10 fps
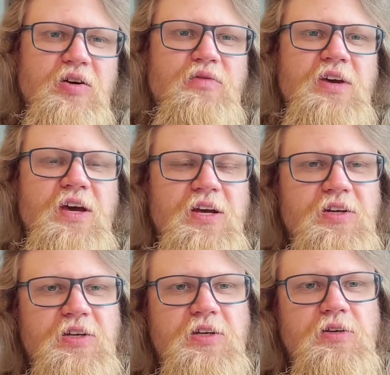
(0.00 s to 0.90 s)
of
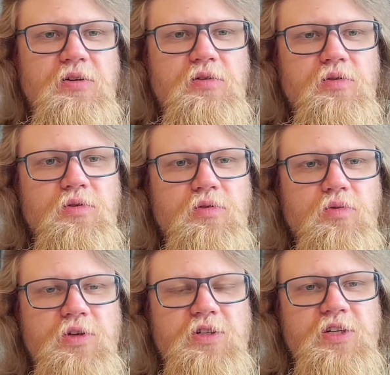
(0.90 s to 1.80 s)
candy,
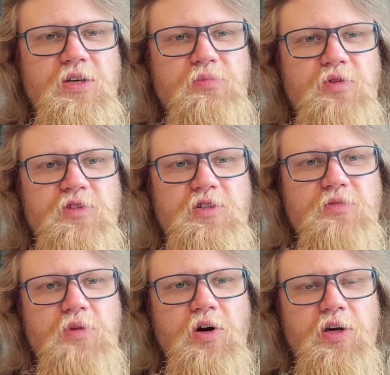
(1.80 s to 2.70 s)
which he puts in
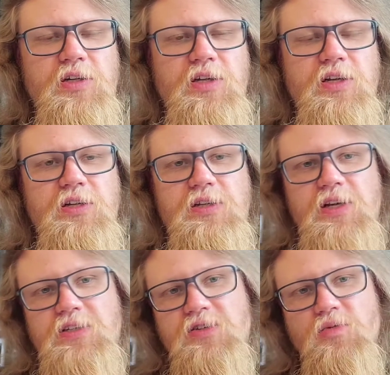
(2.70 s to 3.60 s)
his pocket, and
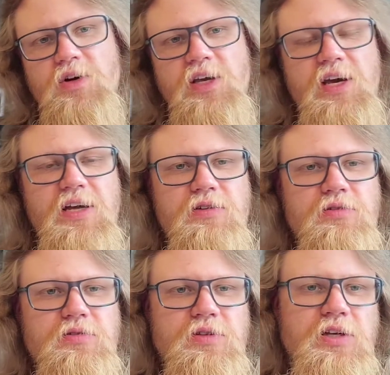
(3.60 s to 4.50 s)
that's the one he had
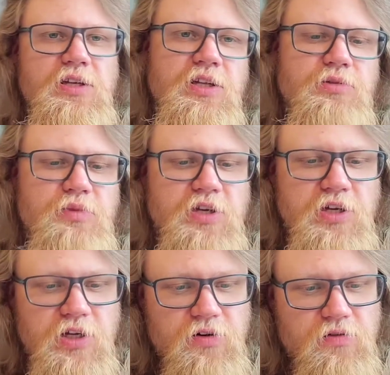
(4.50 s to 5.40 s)
at the
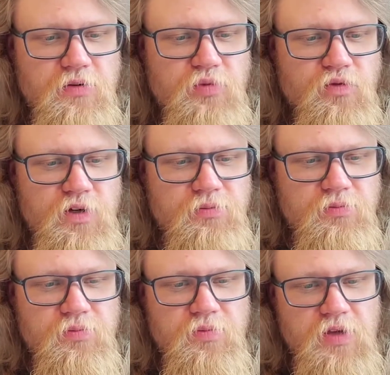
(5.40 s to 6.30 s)
beginning of the movie,
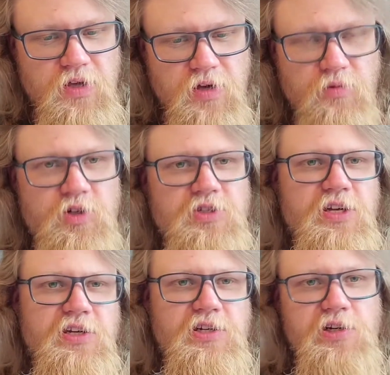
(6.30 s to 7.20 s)
which is
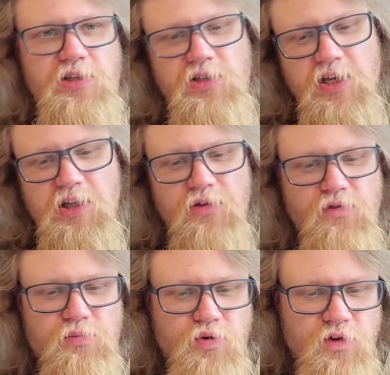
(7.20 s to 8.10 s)
actually at the end
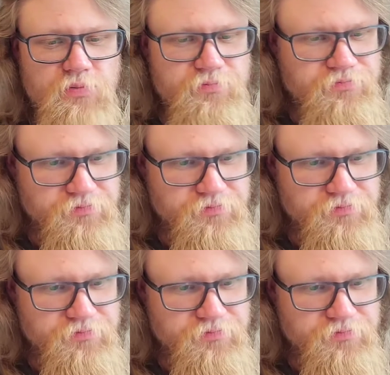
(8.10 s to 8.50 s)
of the movie.